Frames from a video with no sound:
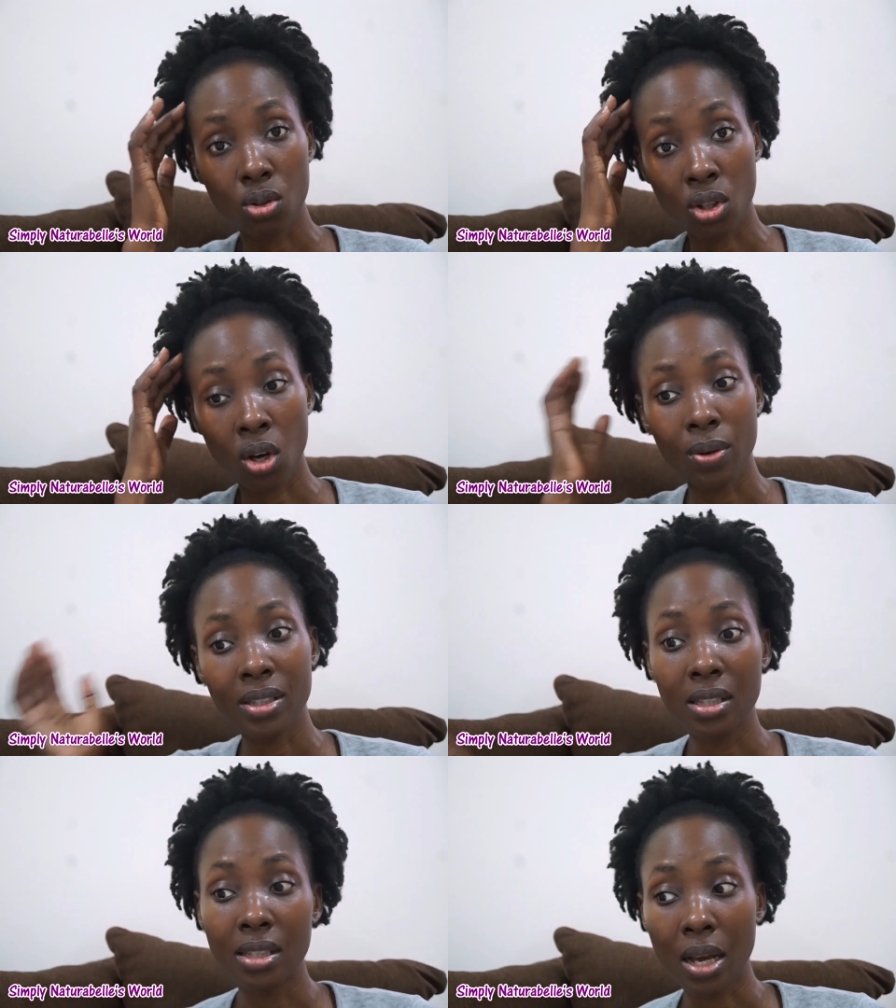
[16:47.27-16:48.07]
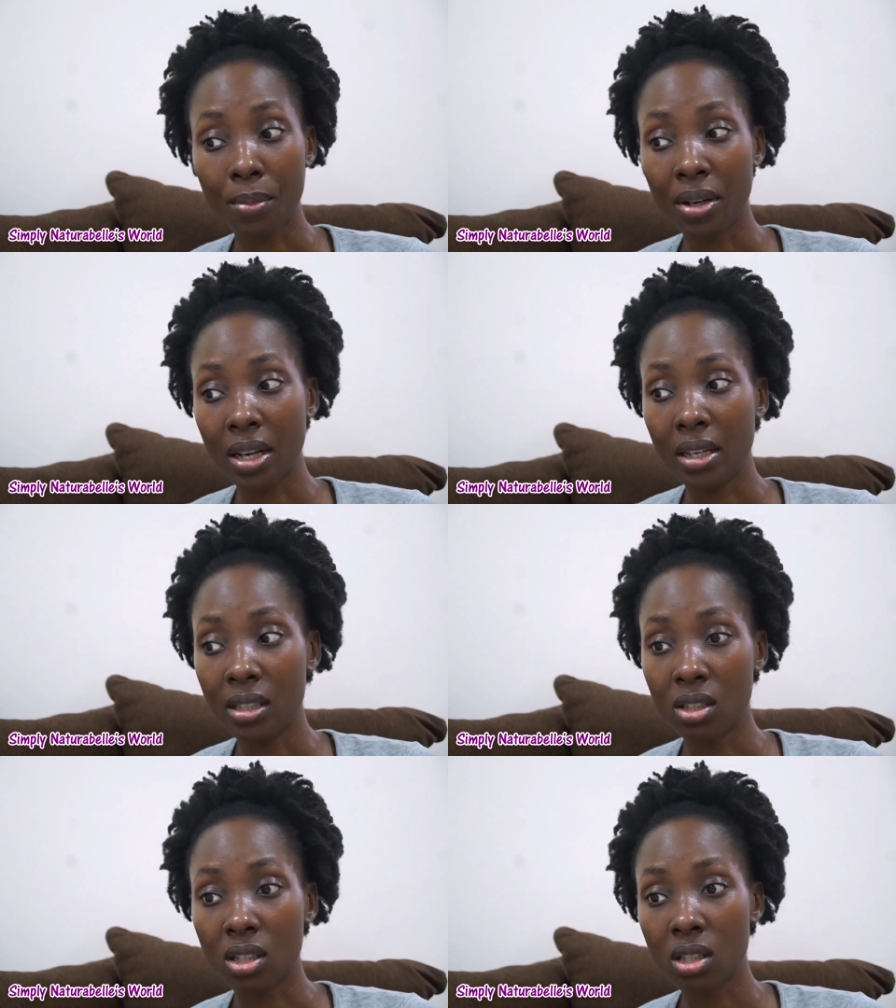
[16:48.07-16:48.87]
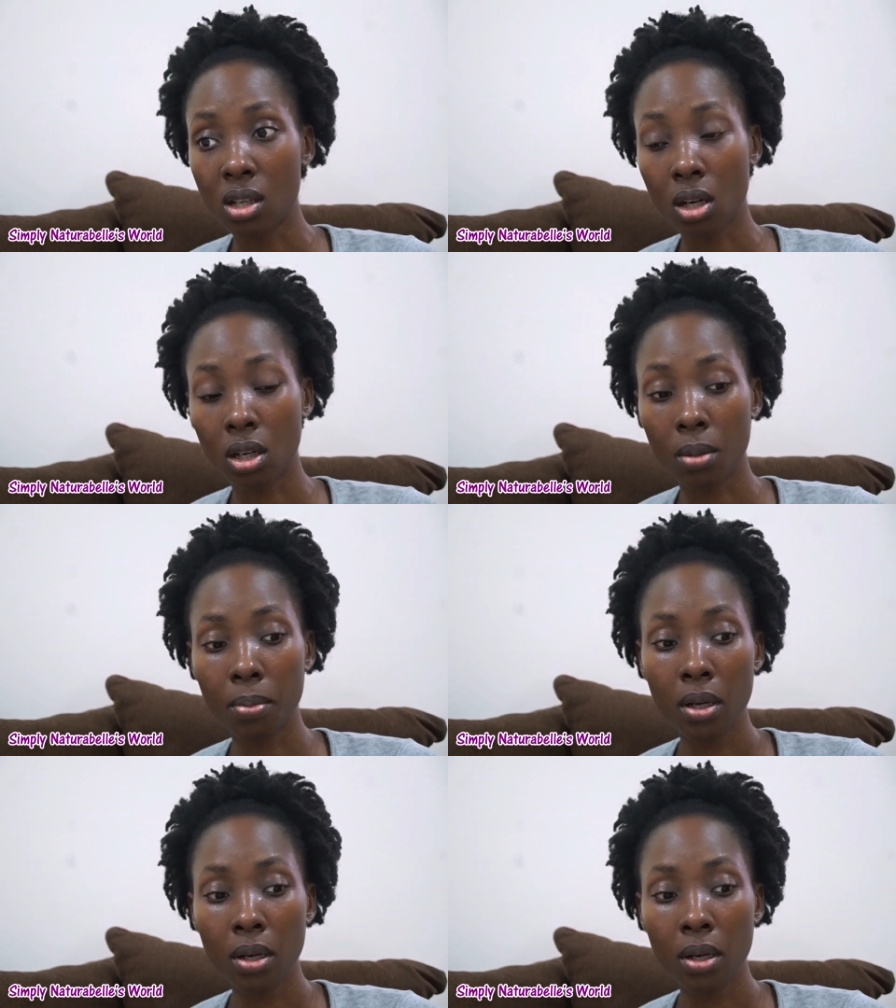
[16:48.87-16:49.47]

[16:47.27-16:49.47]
now is the time when I need to stock up